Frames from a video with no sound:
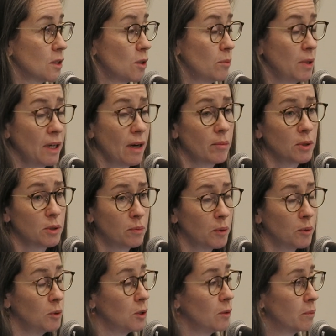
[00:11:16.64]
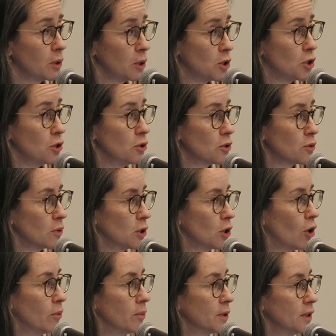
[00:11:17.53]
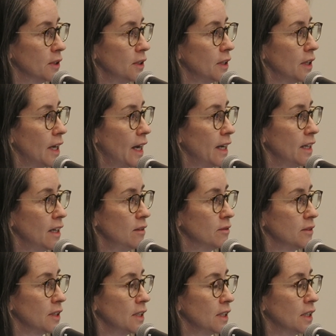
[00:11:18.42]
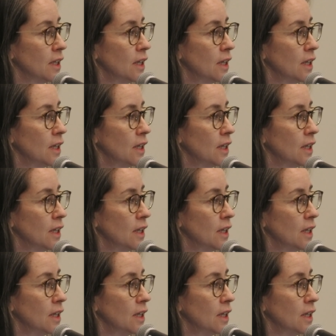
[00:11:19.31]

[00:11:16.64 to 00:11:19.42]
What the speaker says: be able to produce recombinant AAV.